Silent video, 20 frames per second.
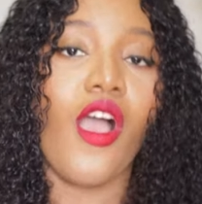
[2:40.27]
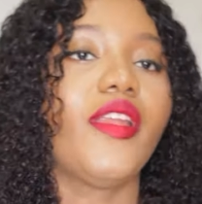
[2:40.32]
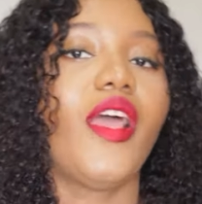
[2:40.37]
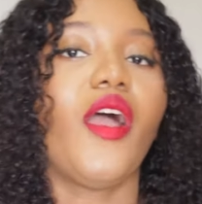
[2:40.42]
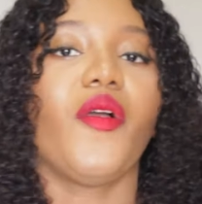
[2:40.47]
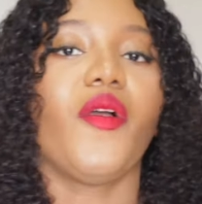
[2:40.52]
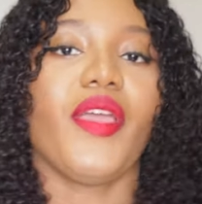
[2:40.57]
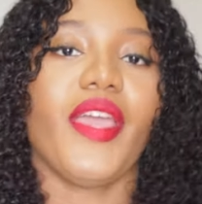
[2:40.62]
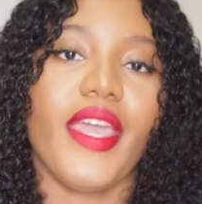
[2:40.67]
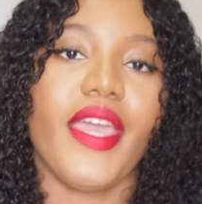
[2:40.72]

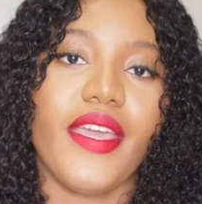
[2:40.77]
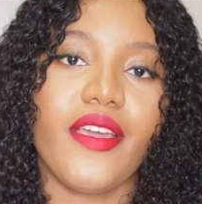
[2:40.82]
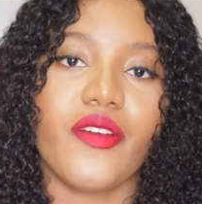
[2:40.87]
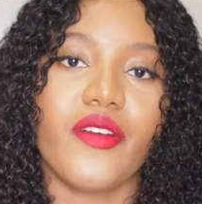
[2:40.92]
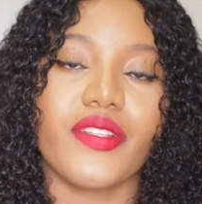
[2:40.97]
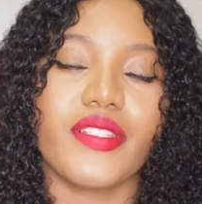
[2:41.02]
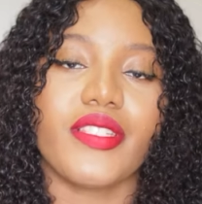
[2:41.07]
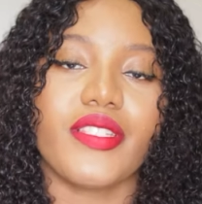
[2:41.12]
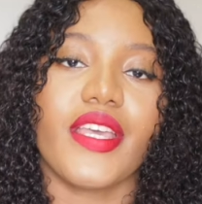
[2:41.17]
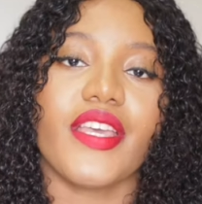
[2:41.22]
now hay
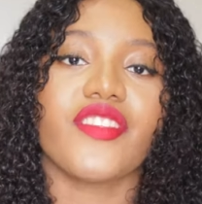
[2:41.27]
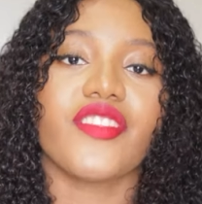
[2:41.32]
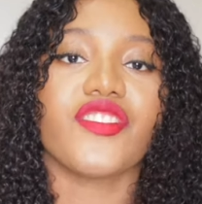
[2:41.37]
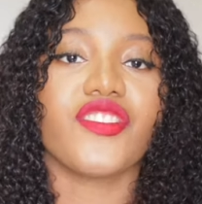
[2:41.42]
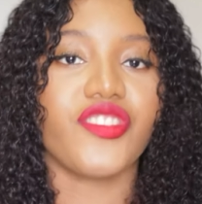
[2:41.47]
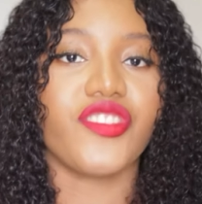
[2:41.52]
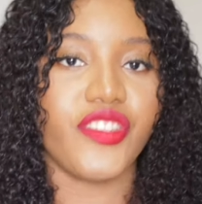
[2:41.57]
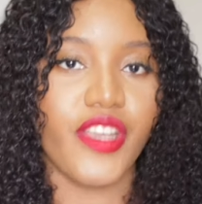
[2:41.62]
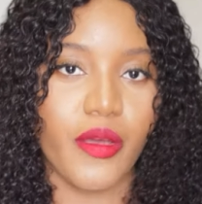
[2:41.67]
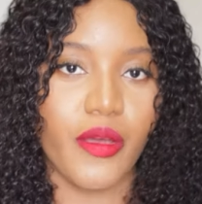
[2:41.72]

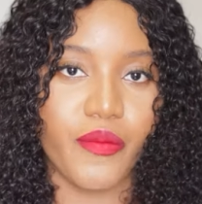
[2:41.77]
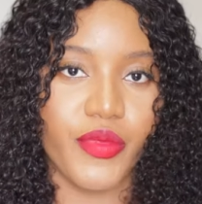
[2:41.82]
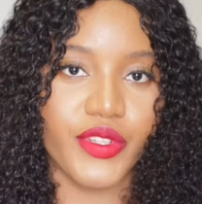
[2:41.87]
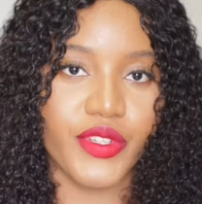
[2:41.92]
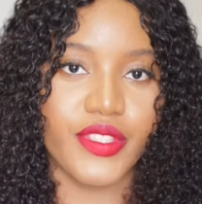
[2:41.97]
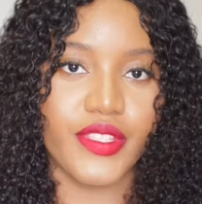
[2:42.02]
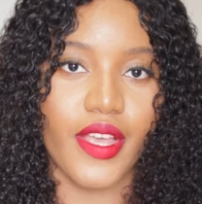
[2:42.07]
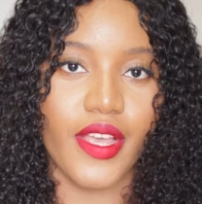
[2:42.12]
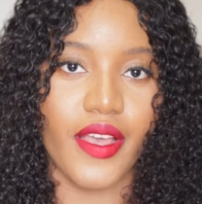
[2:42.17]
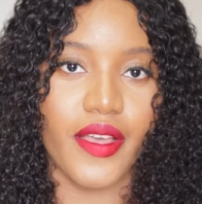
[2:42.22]
contains shea
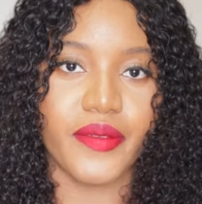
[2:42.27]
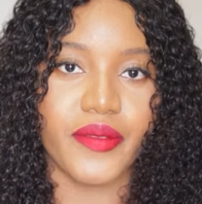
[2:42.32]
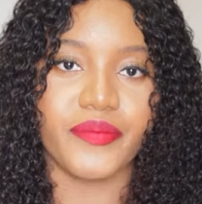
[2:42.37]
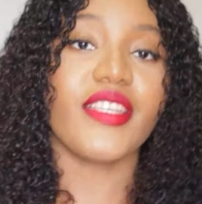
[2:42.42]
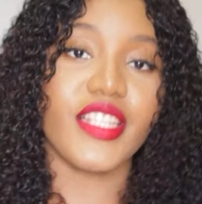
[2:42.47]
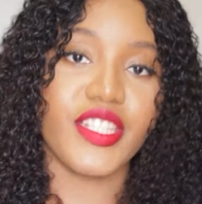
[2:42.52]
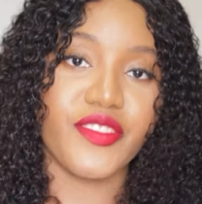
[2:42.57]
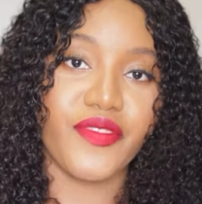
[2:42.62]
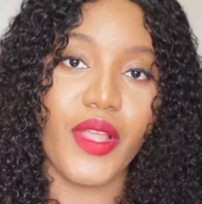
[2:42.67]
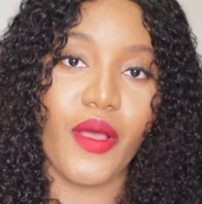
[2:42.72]
butter
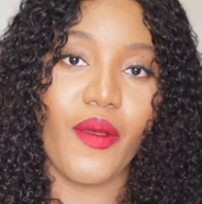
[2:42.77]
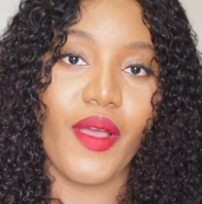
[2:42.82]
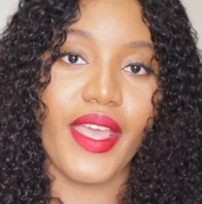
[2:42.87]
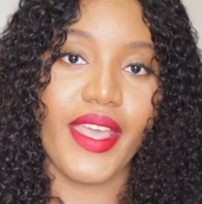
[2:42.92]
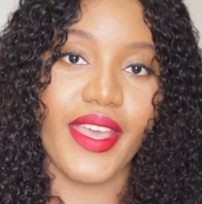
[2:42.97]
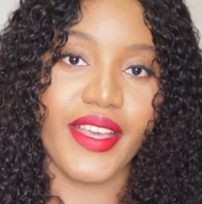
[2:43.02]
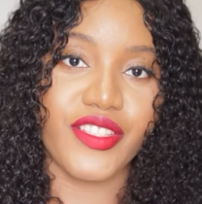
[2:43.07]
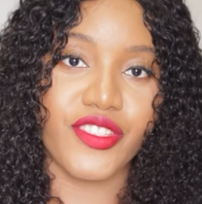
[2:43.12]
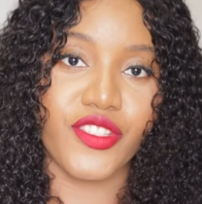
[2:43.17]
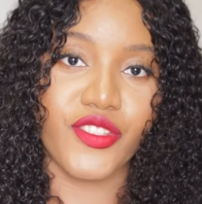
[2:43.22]
six flower
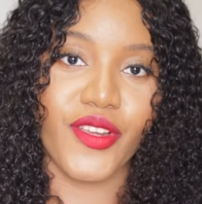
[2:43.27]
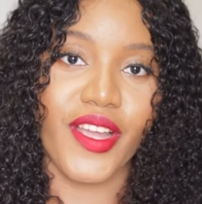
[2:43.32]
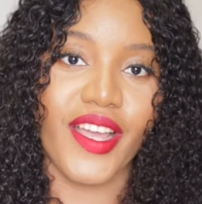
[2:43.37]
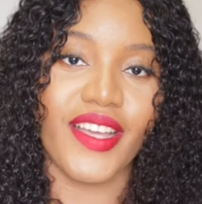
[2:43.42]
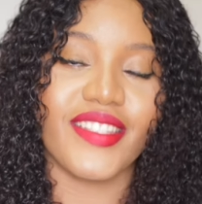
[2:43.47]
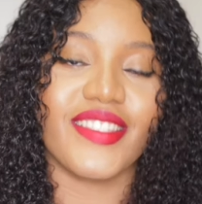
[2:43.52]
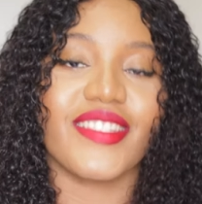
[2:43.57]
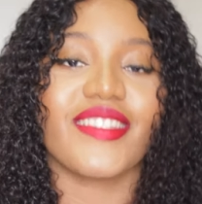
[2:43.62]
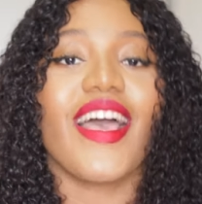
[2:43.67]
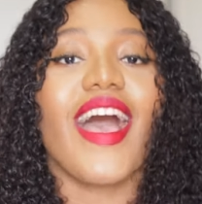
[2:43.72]

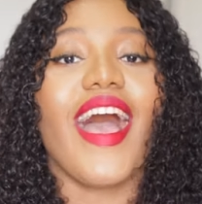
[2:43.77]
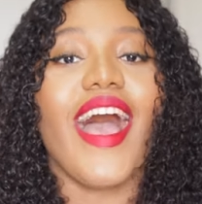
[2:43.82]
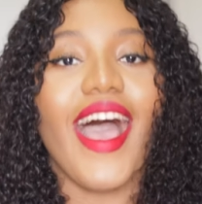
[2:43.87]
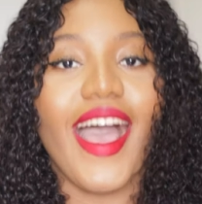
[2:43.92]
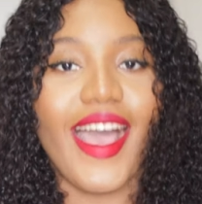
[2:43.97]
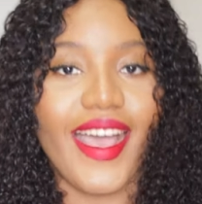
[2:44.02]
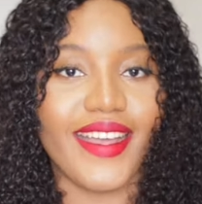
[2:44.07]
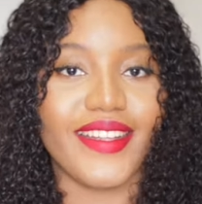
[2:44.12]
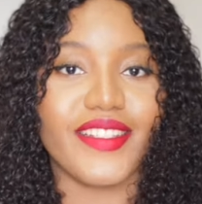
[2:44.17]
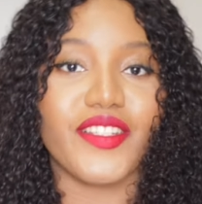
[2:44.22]
extracts
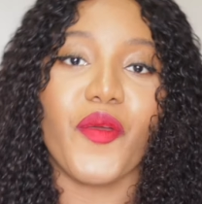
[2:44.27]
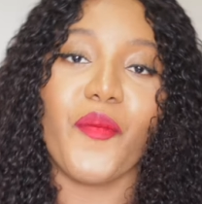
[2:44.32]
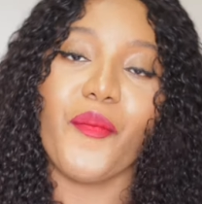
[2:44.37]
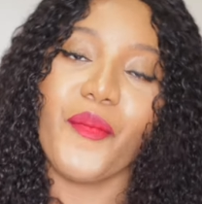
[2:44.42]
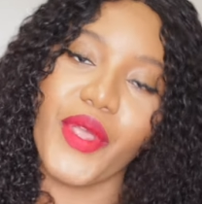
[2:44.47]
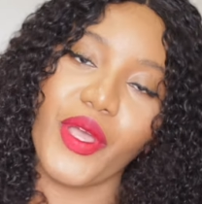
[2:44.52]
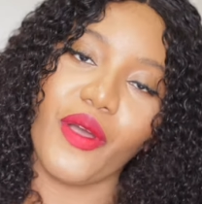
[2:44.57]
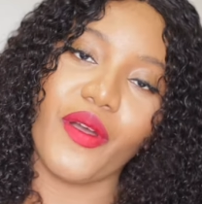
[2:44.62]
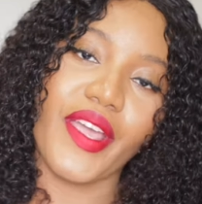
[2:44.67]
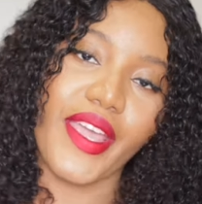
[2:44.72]
and
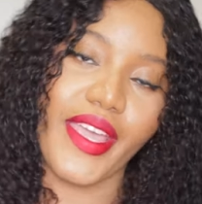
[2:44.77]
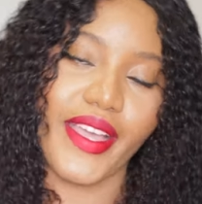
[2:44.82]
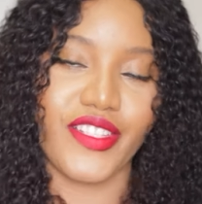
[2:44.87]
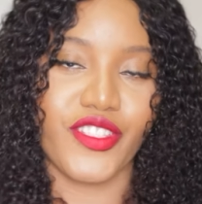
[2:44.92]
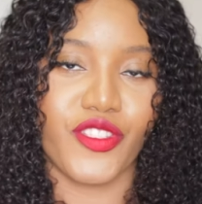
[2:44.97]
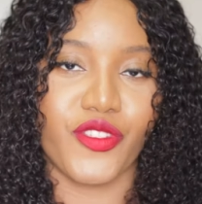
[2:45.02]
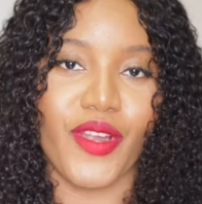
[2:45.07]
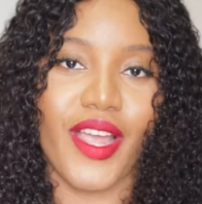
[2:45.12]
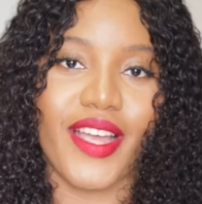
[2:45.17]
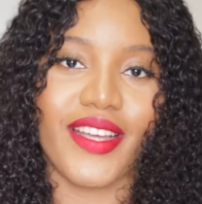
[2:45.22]
milk
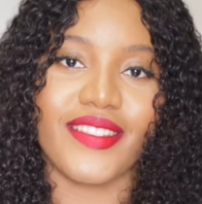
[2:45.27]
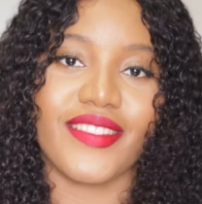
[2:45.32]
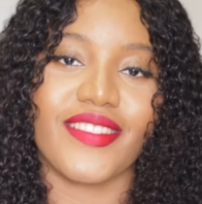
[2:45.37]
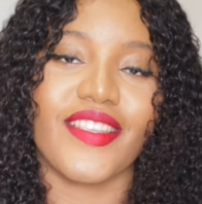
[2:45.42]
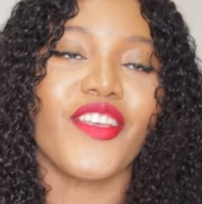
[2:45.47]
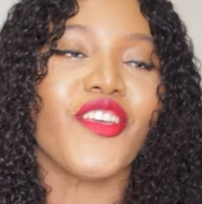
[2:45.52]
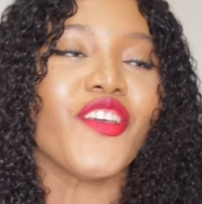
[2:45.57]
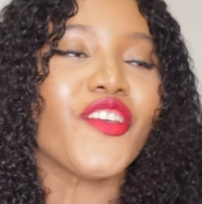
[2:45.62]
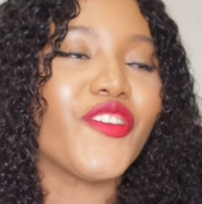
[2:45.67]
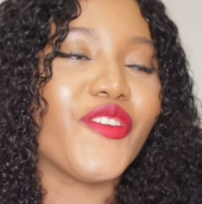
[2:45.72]
extract